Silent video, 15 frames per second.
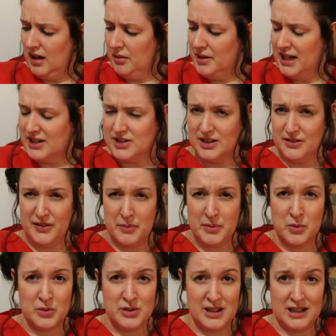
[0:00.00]
I mean, actually the fabric
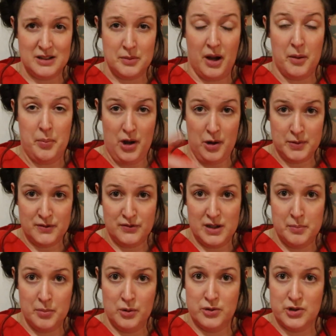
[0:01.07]
wasn't that expensive. I purposefully
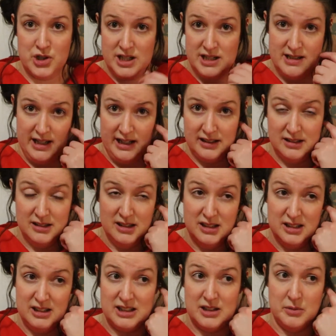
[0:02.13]
bought sheeting
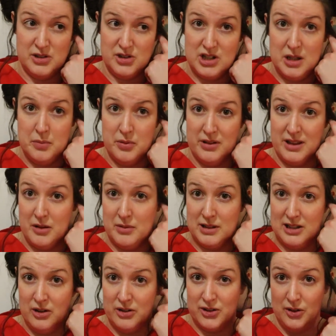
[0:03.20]
because it was cheaper and there was
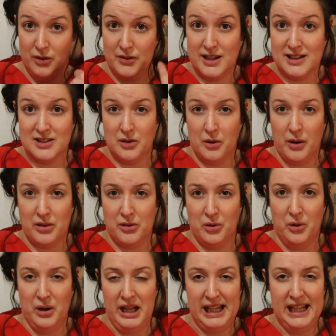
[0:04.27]
lots of it, so I
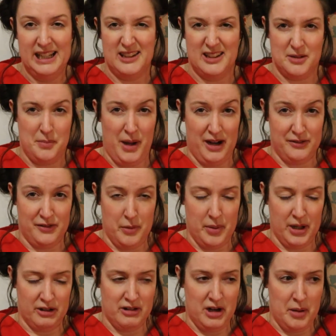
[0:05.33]
thought it doesn't matter if I
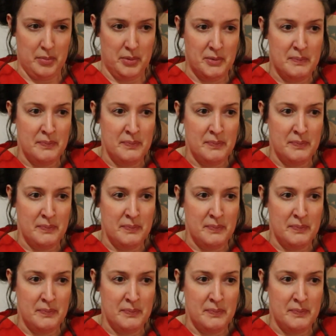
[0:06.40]
bugger up.